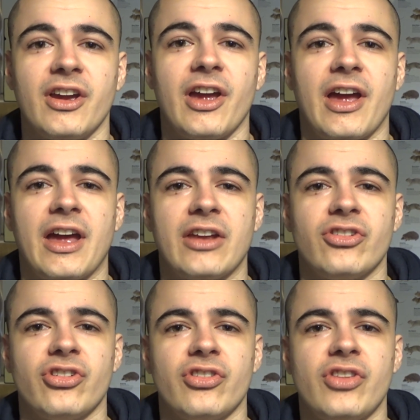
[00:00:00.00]

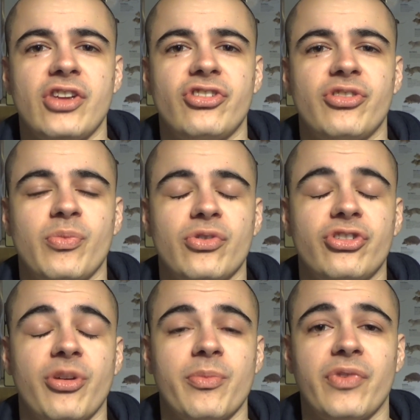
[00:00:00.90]
and this was
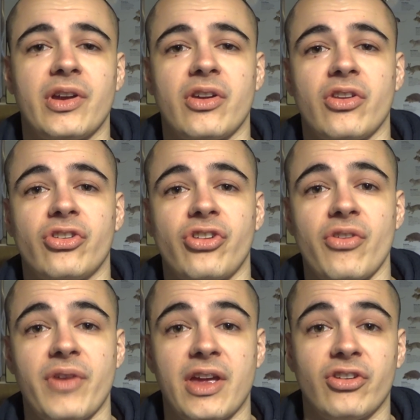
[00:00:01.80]
something that the
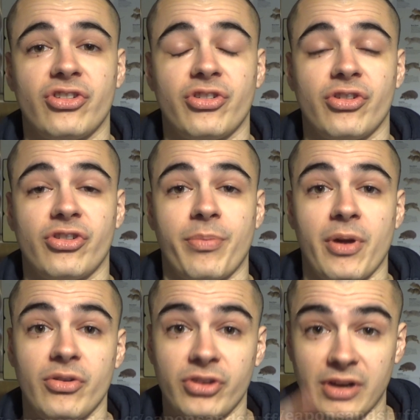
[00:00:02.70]
Soviets
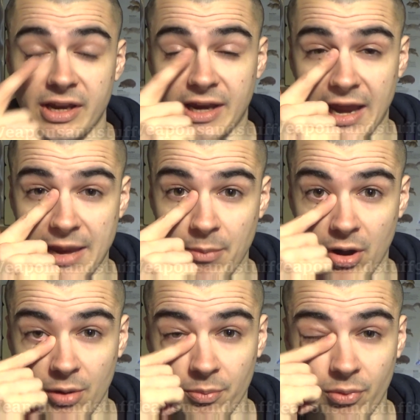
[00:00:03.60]
supposedly came
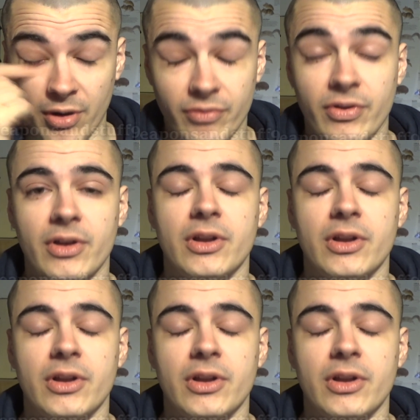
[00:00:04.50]
up with,